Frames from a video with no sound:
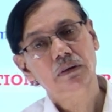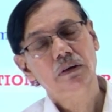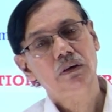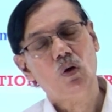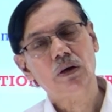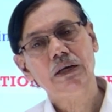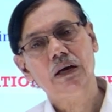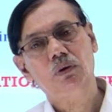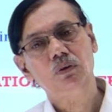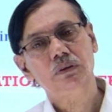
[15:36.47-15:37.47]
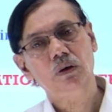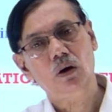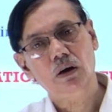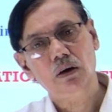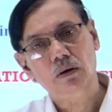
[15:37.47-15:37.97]
talking about the
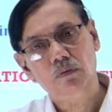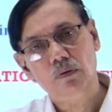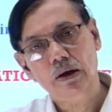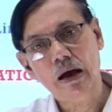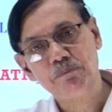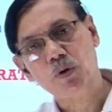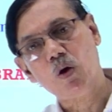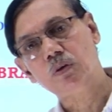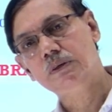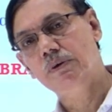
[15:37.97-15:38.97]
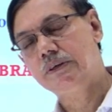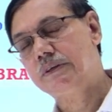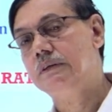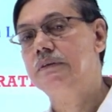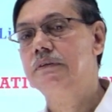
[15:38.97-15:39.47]

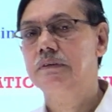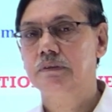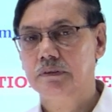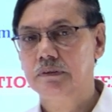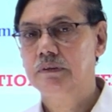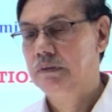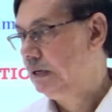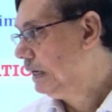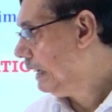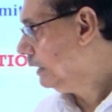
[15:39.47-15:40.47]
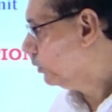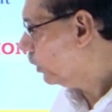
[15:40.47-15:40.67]
approximations? And you know